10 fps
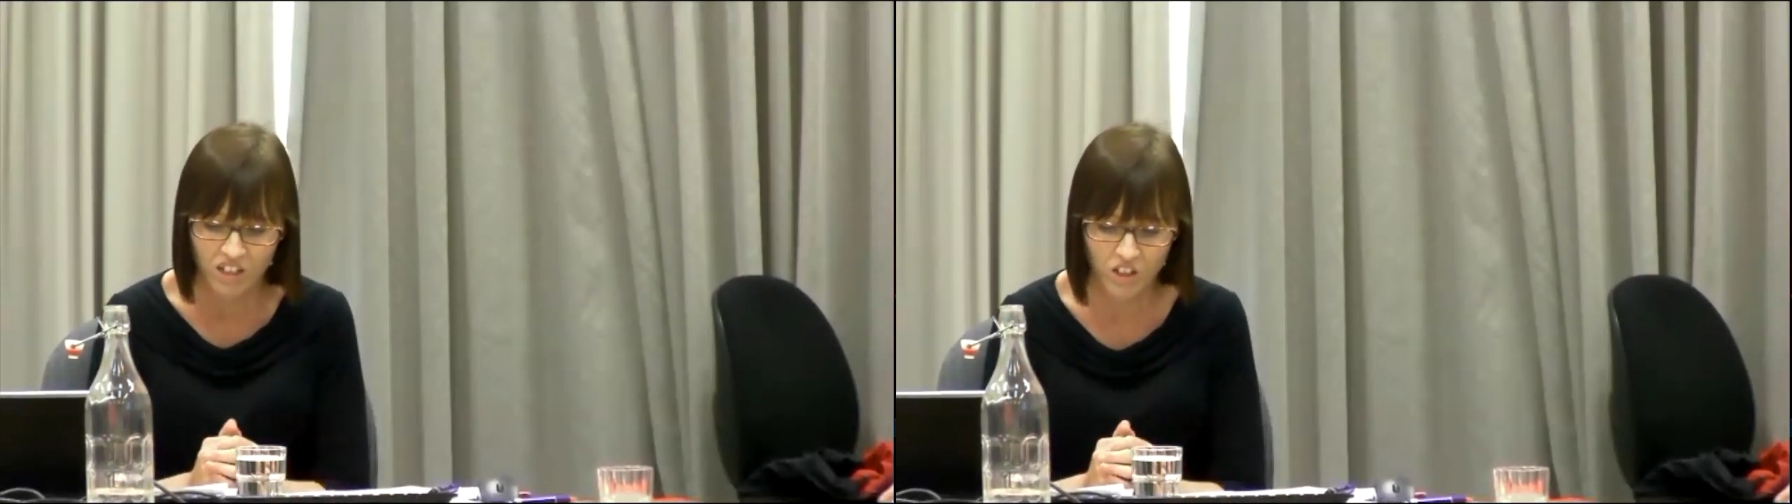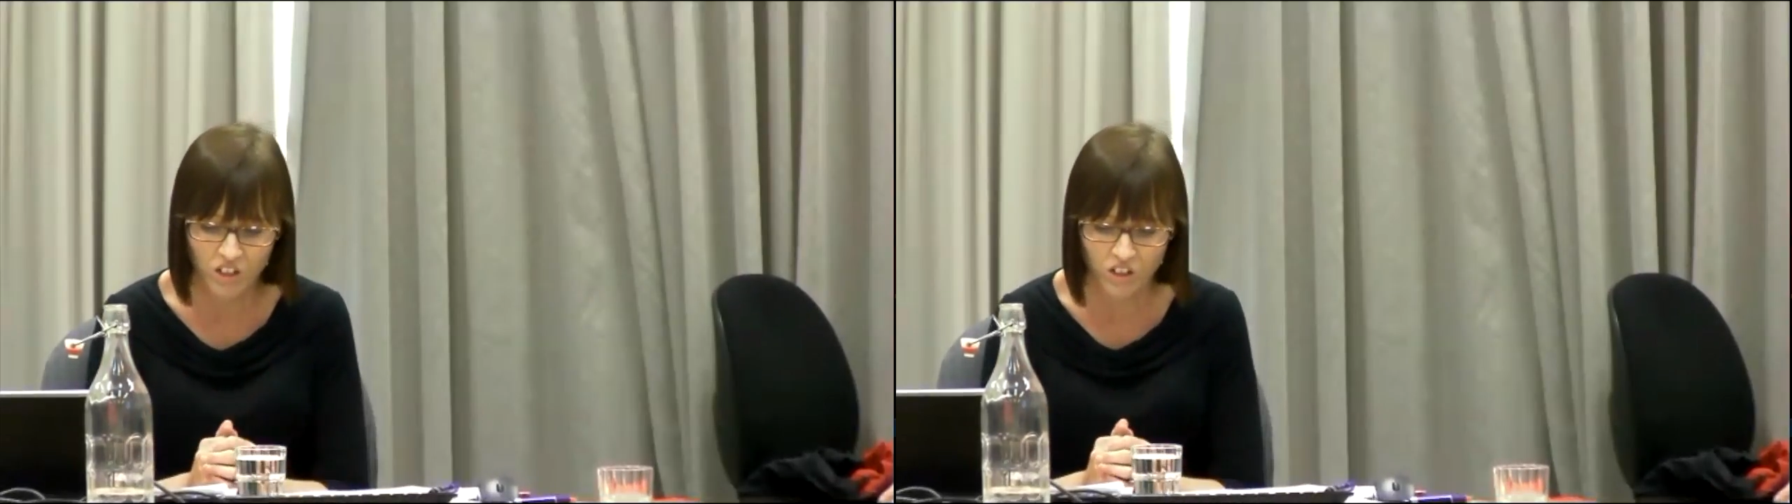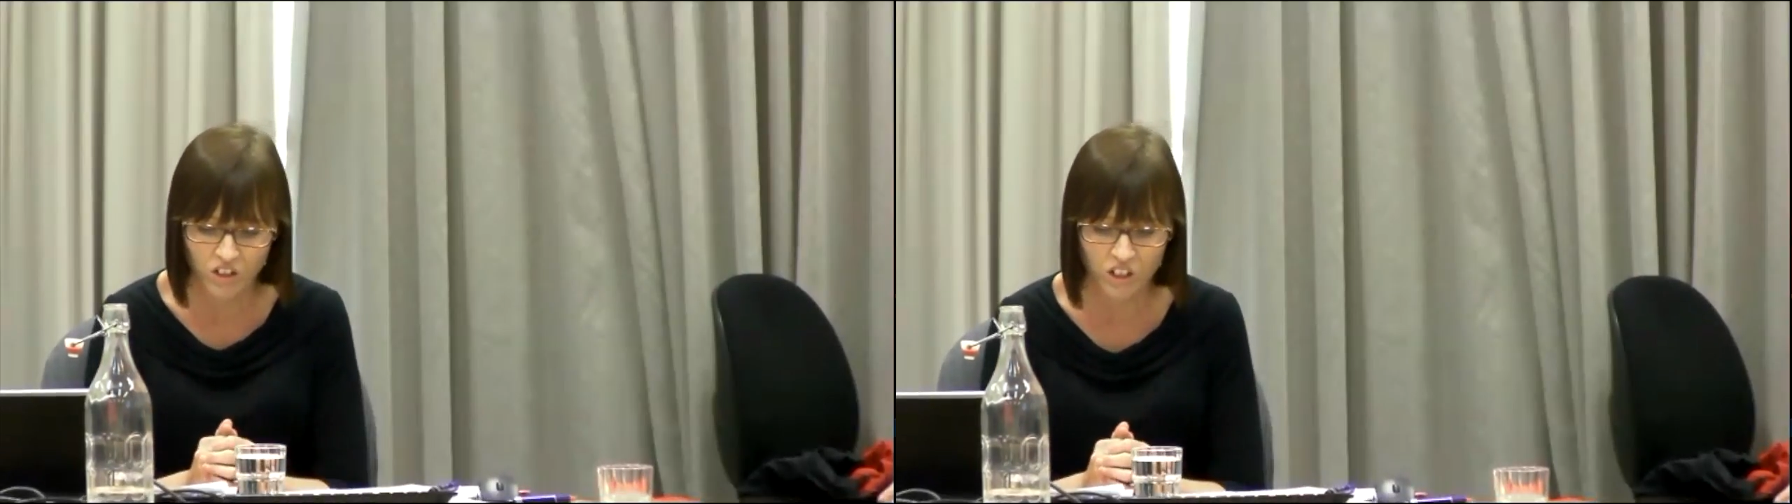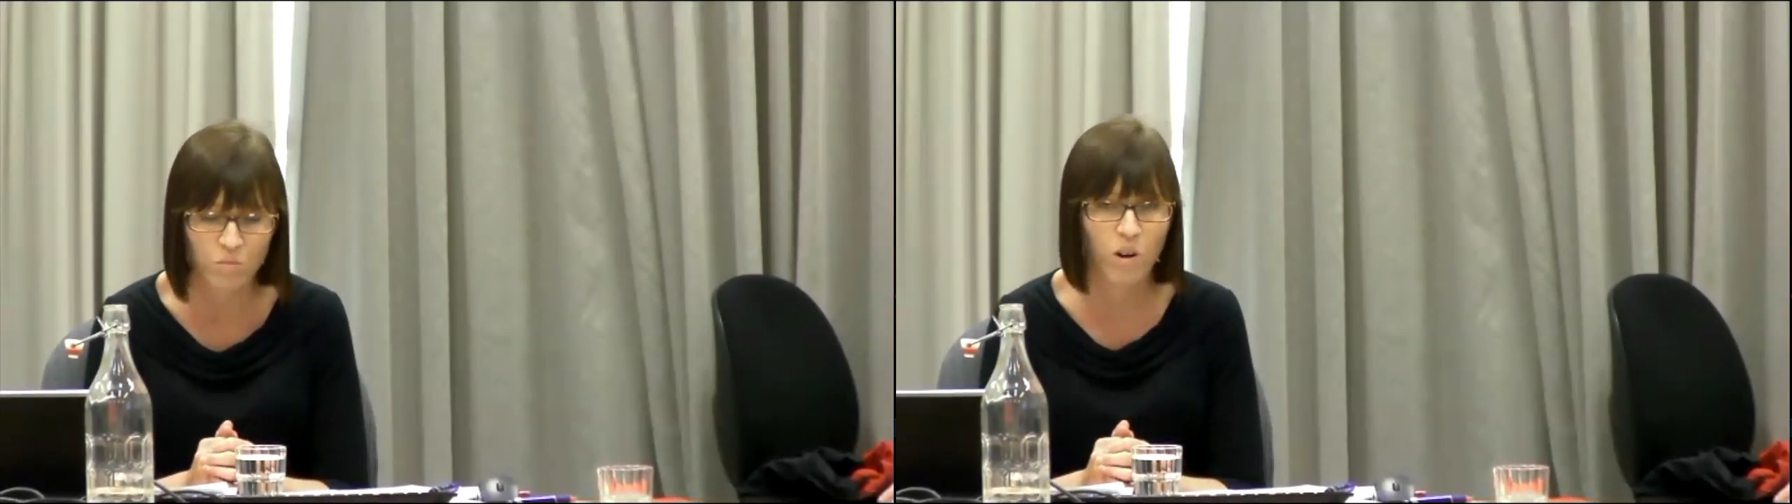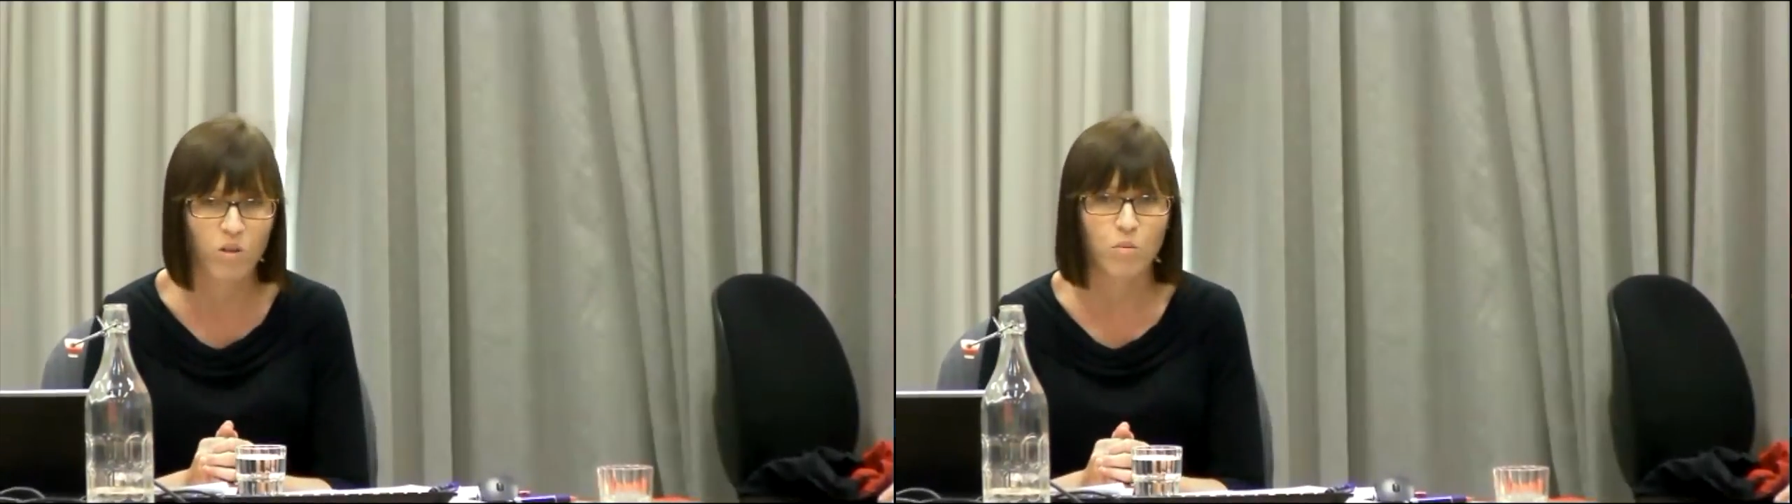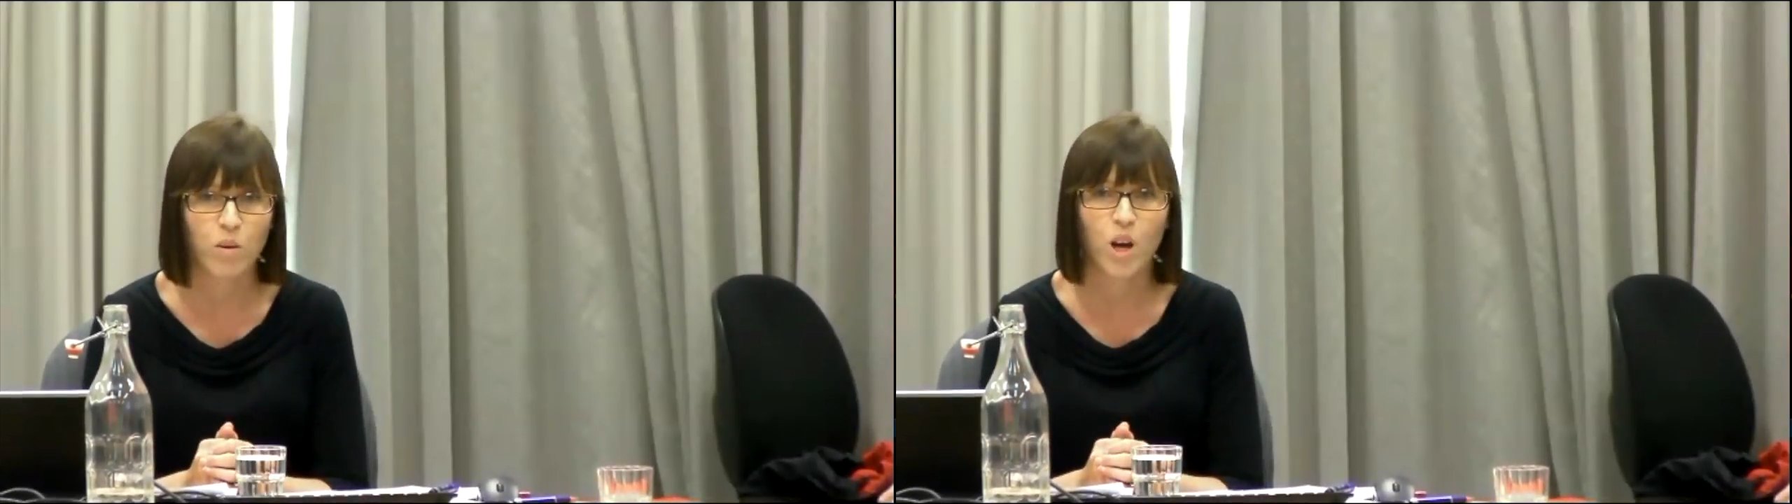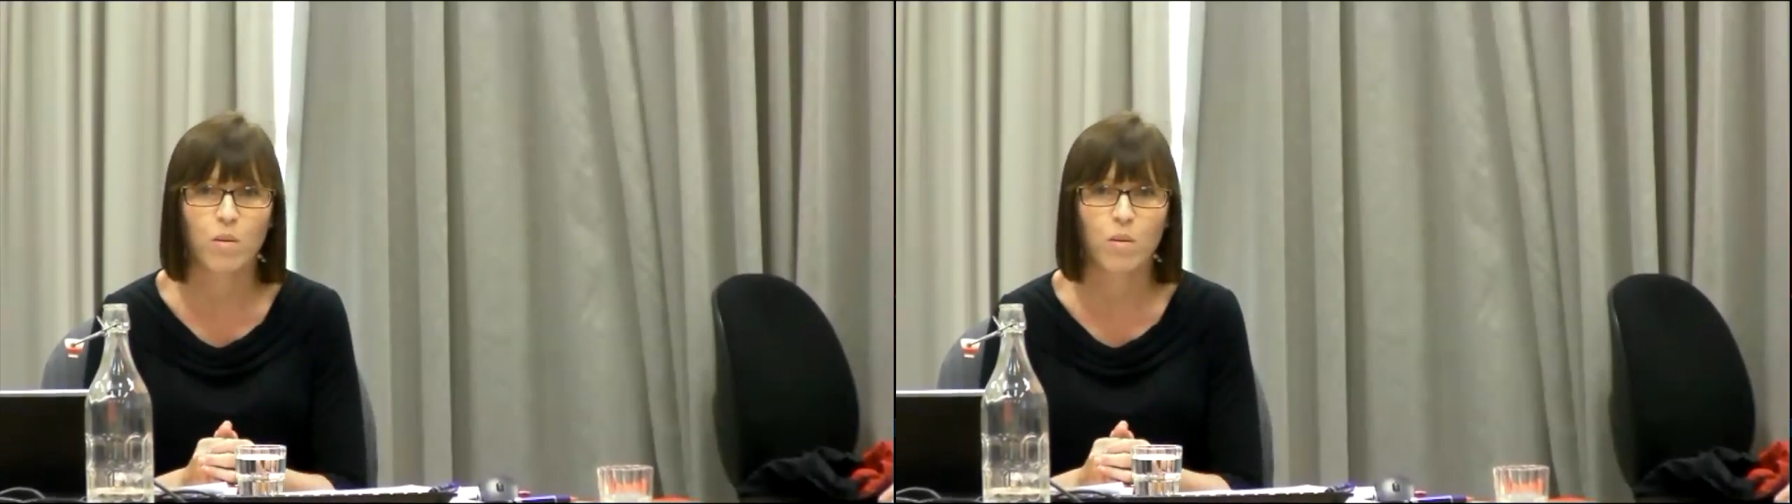to the moral